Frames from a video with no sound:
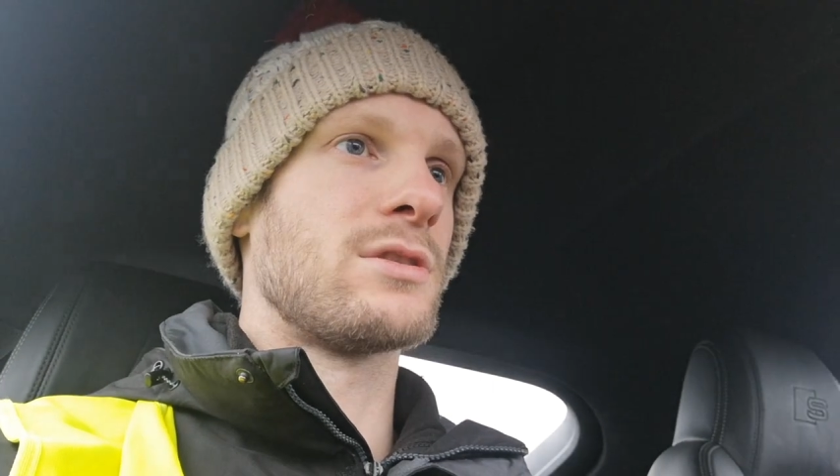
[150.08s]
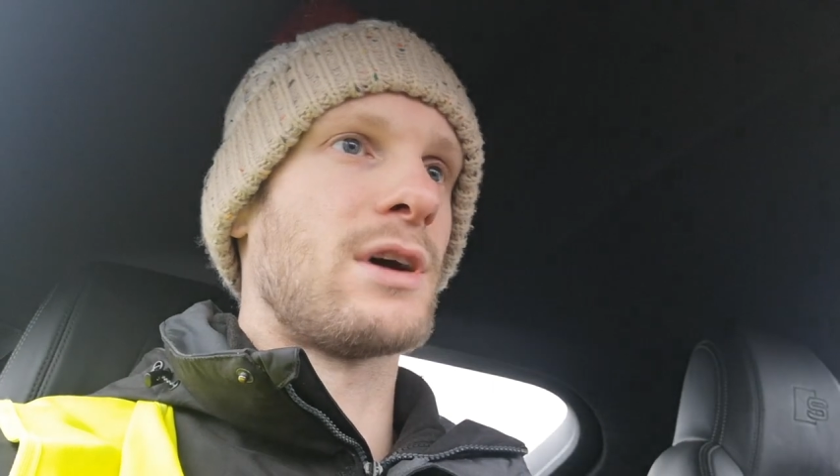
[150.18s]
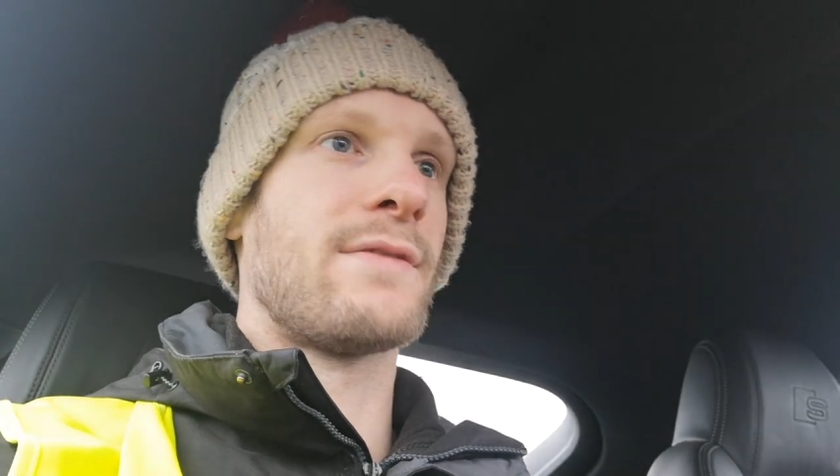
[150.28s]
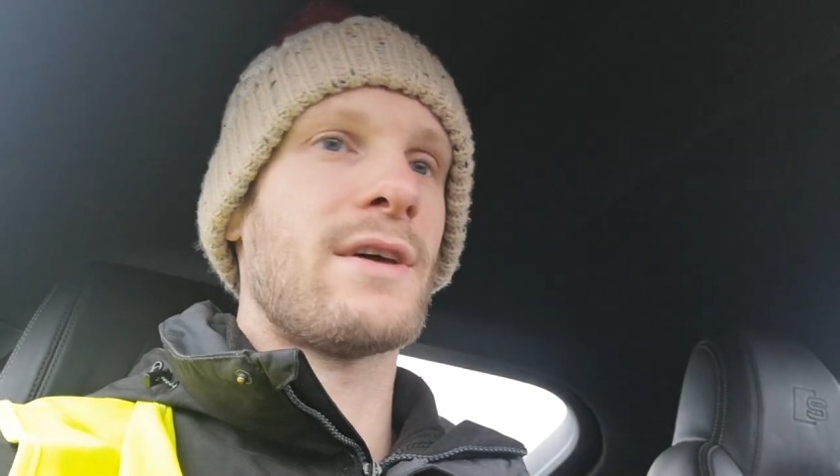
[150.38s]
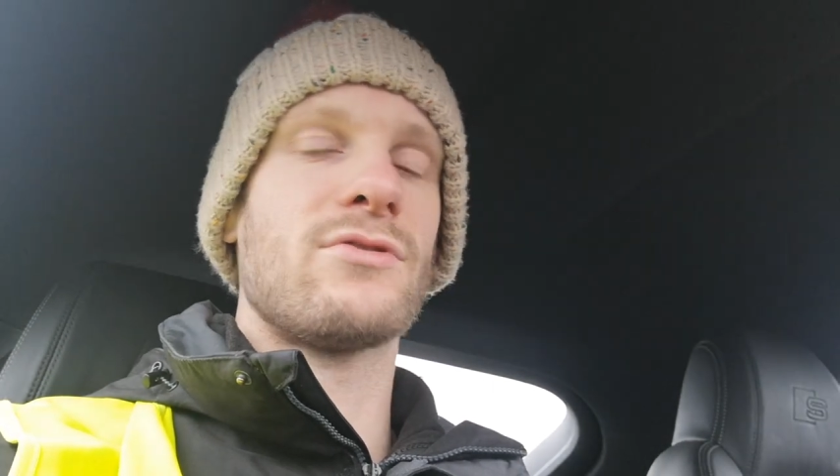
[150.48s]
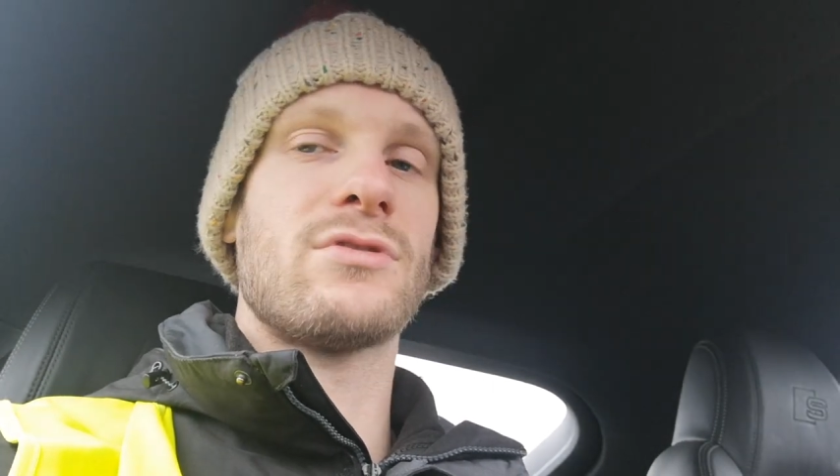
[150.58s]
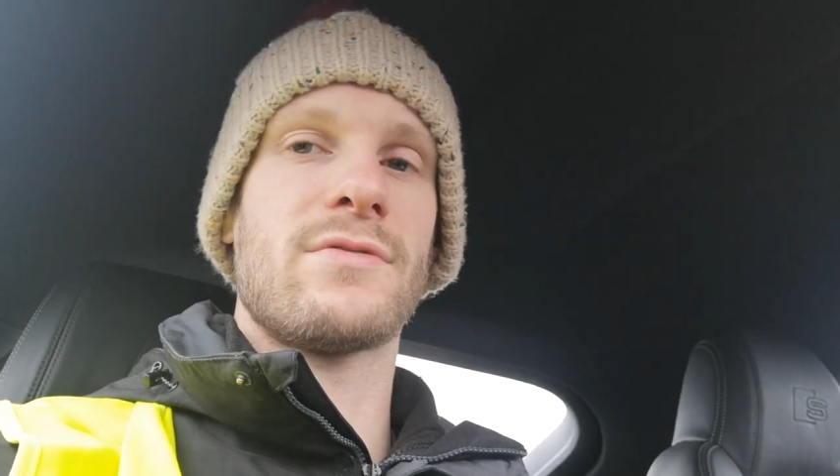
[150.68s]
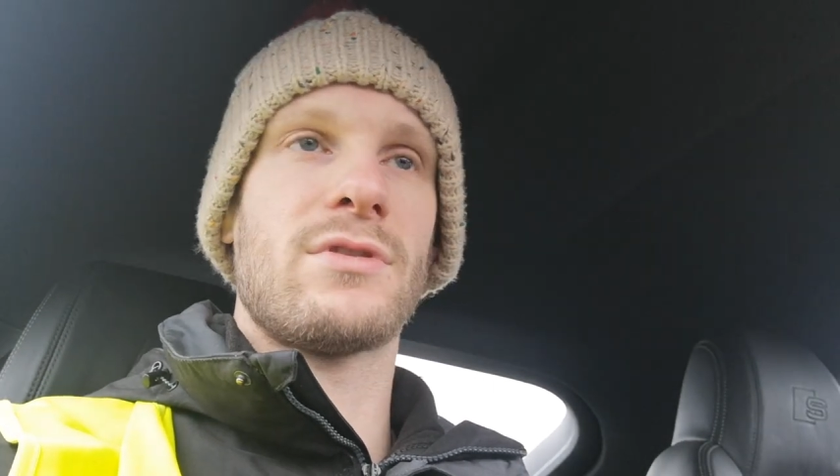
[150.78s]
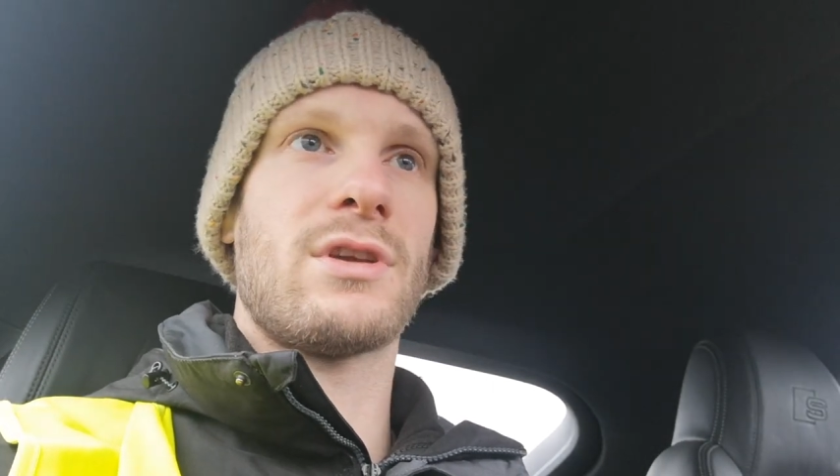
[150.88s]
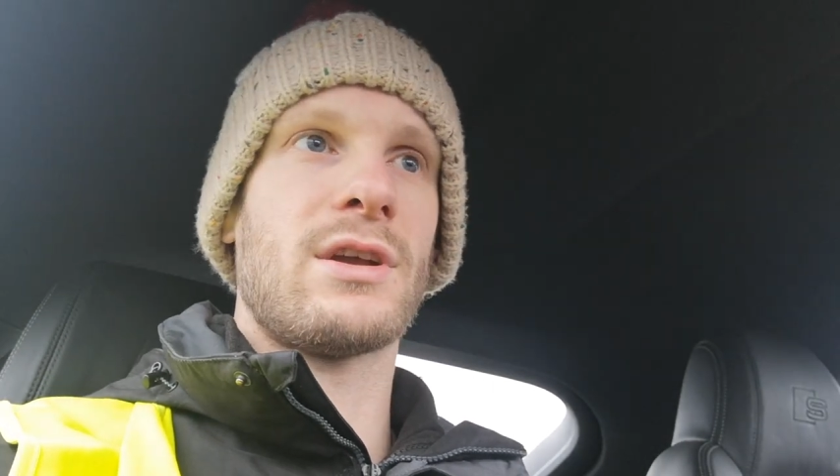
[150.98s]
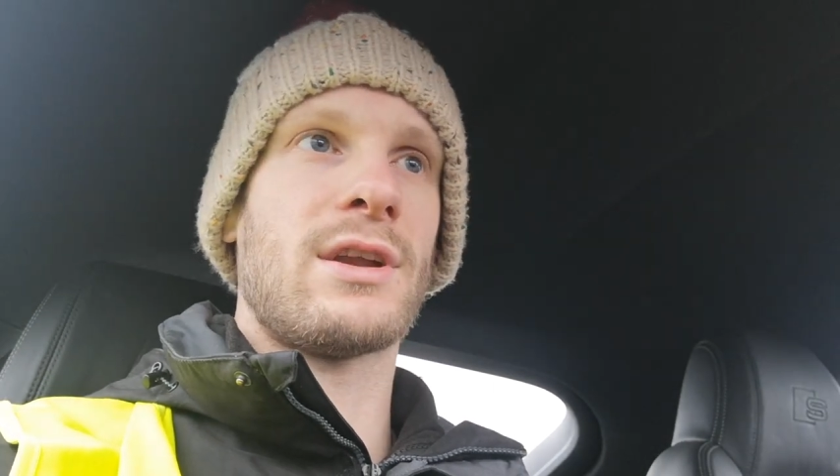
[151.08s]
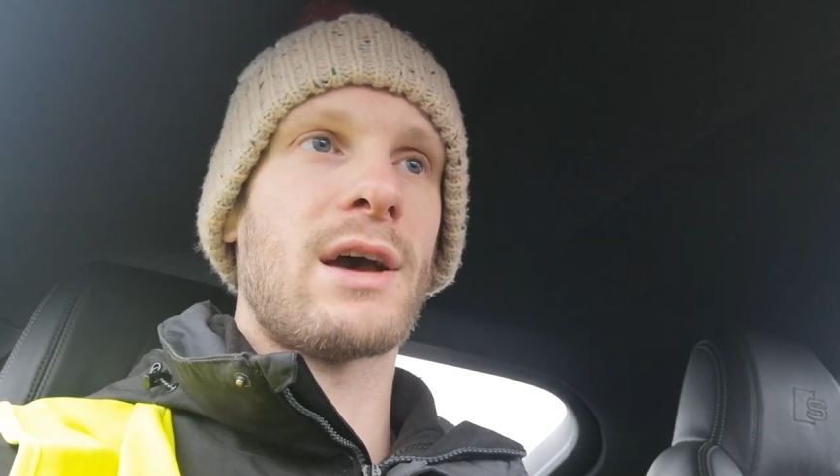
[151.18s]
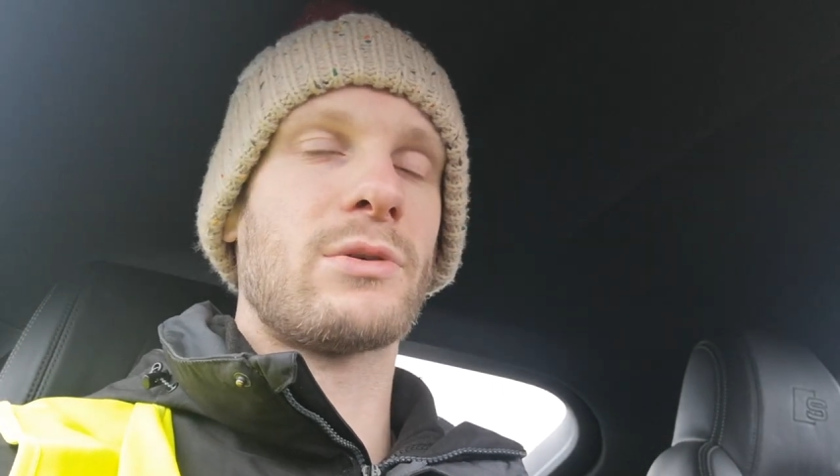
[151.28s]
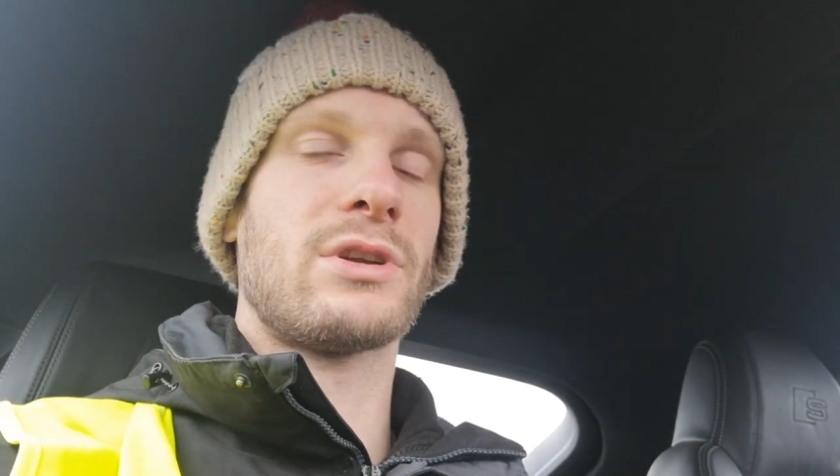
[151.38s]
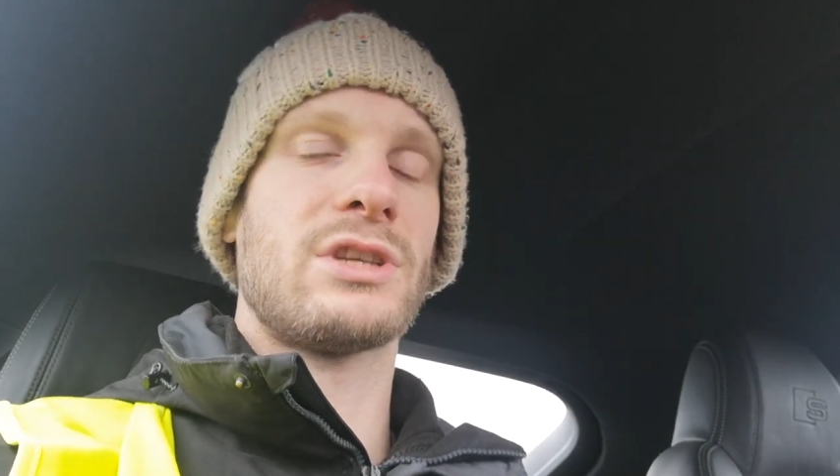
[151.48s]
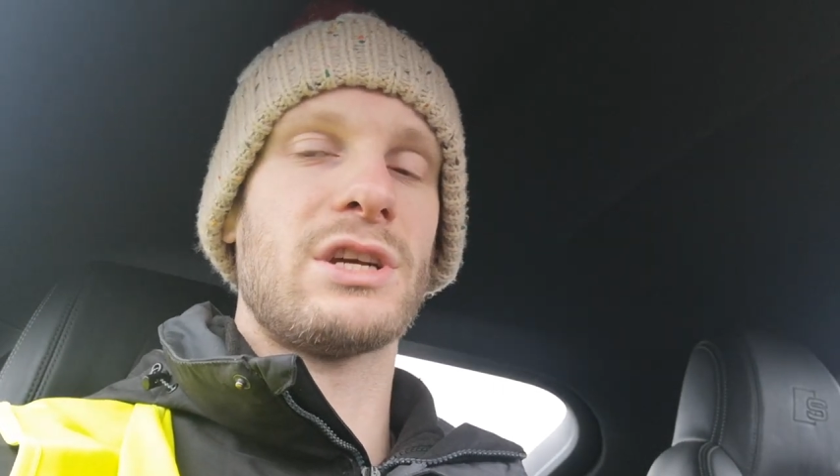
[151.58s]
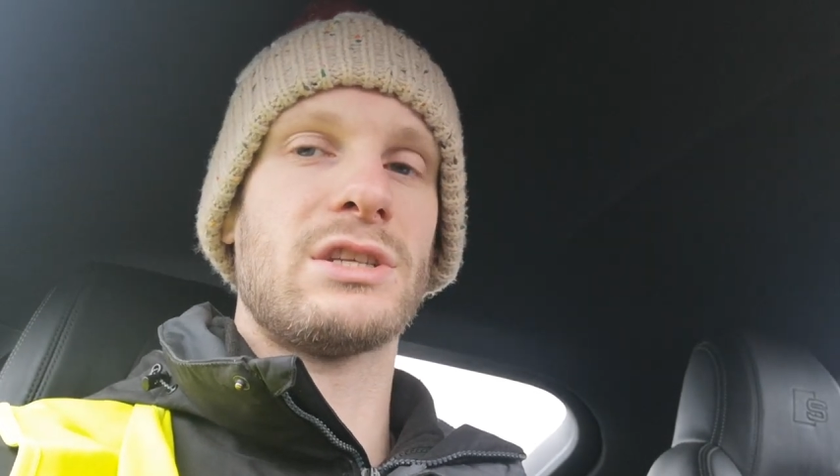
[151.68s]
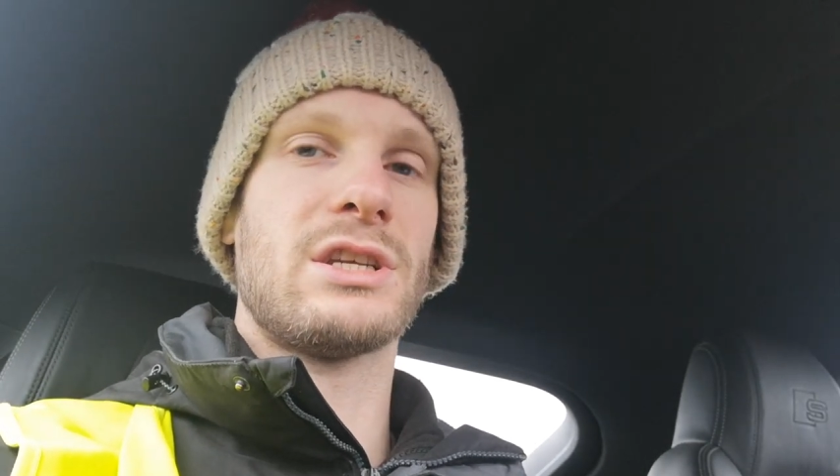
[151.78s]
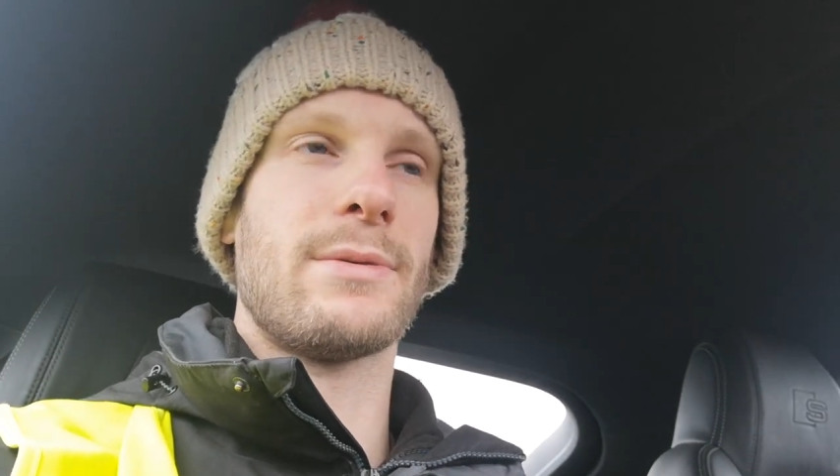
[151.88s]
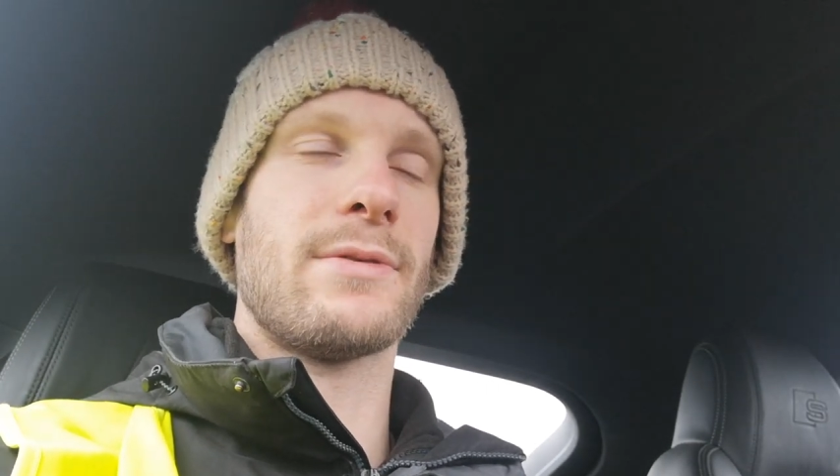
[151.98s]
I've never driven an Audi
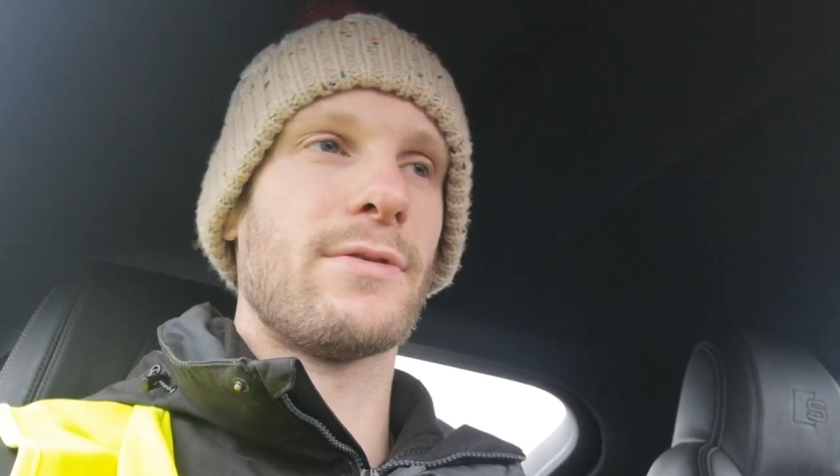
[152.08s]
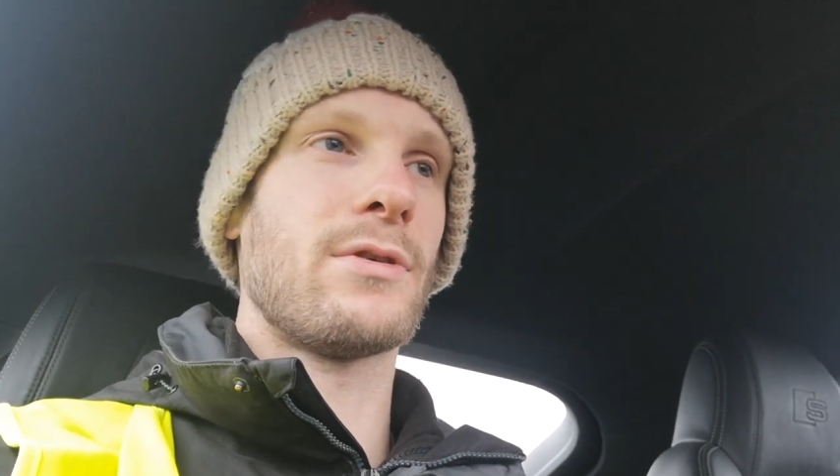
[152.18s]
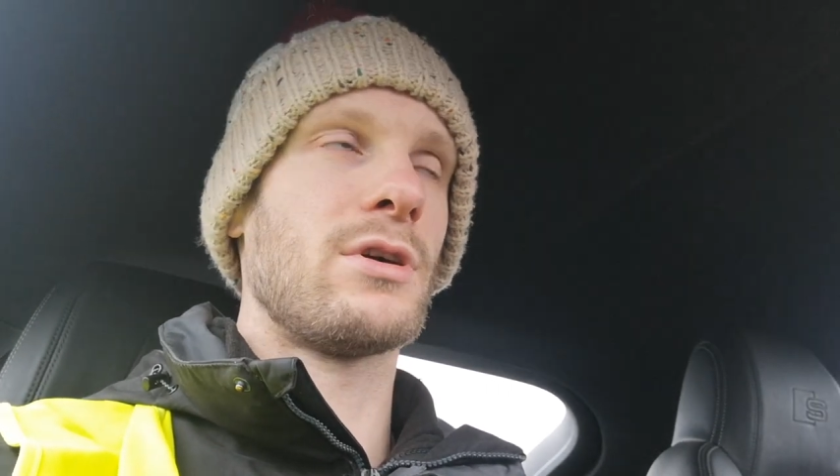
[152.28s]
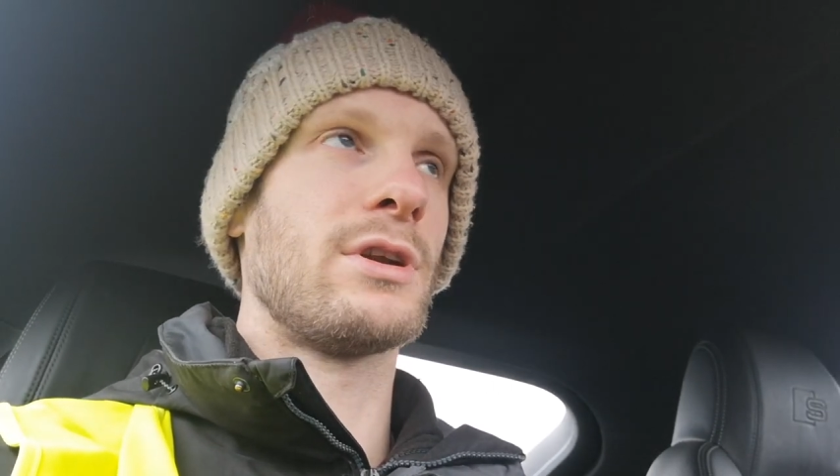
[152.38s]
TT before,